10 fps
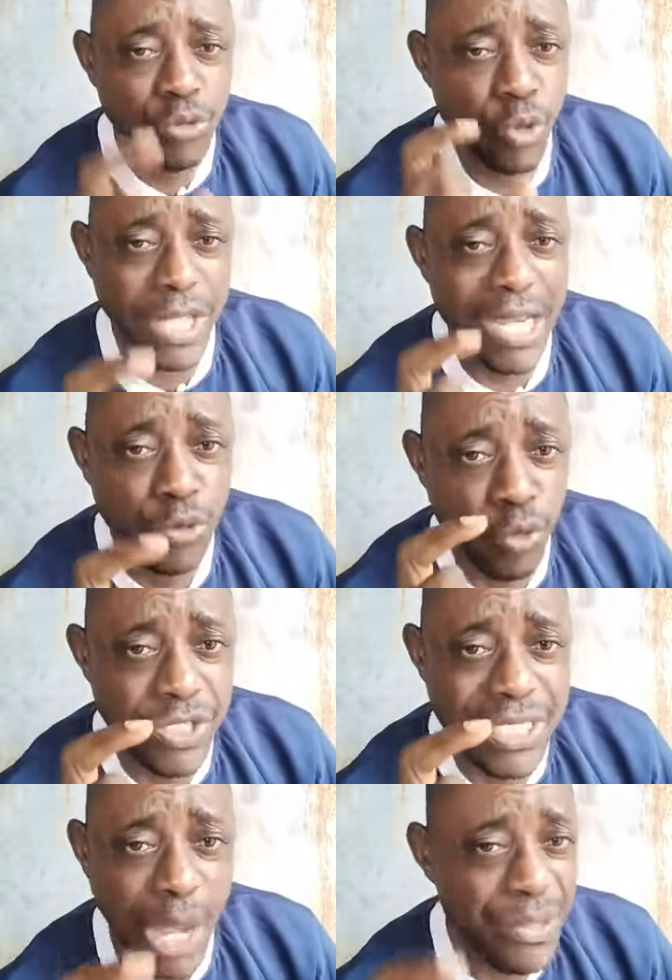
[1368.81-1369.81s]
Those are the two
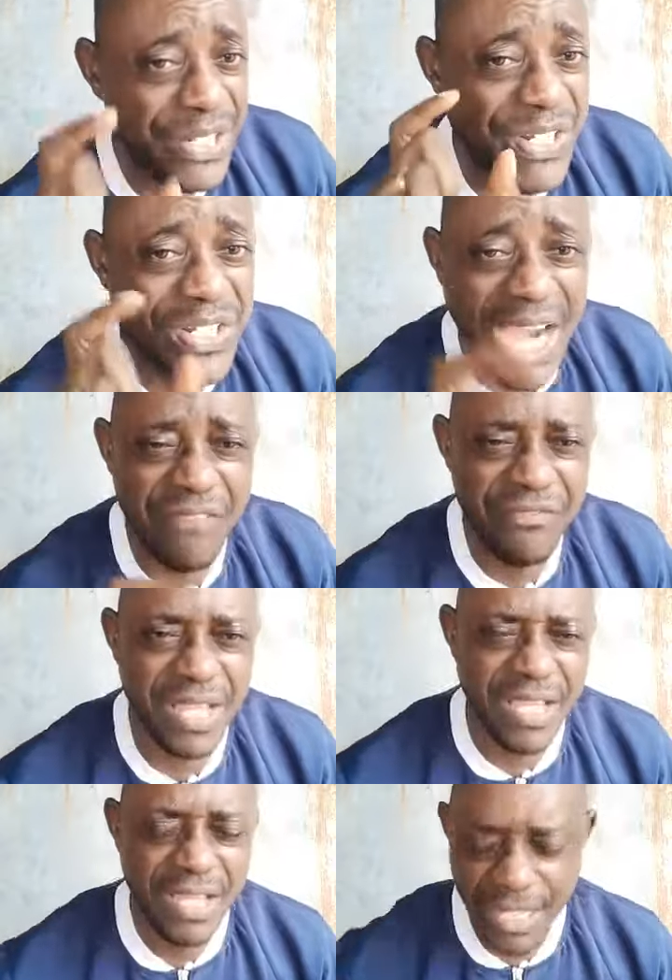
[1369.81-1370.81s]
things that will
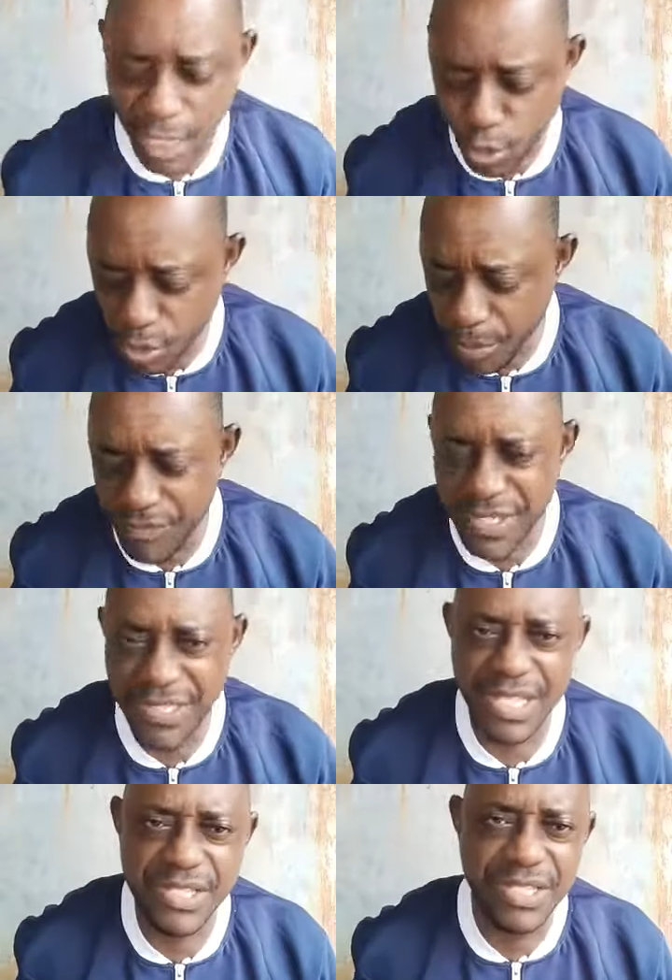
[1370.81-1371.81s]
drive the economy of the
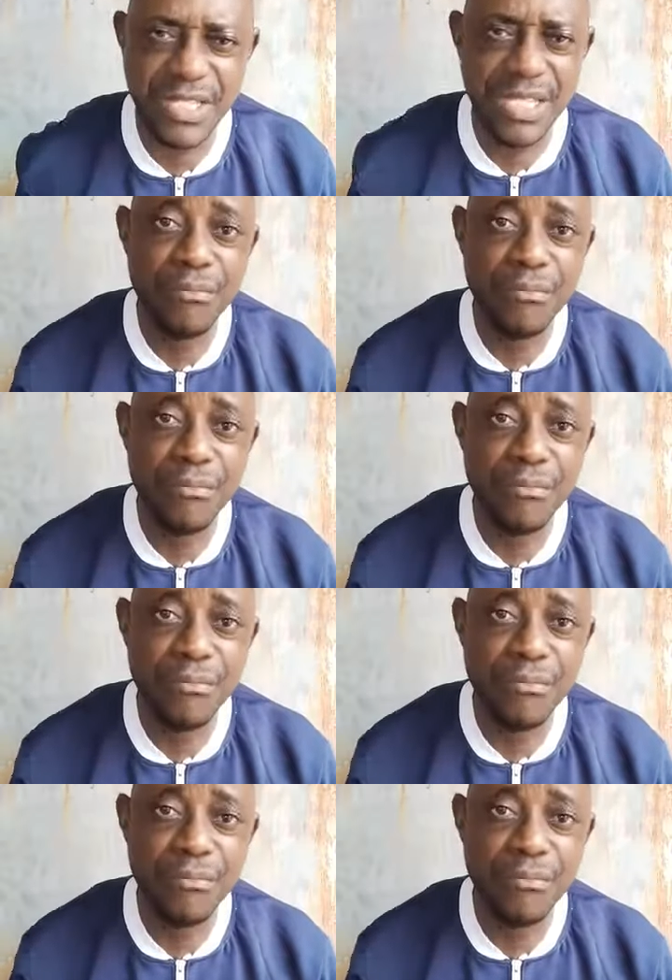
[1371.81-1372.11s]
state.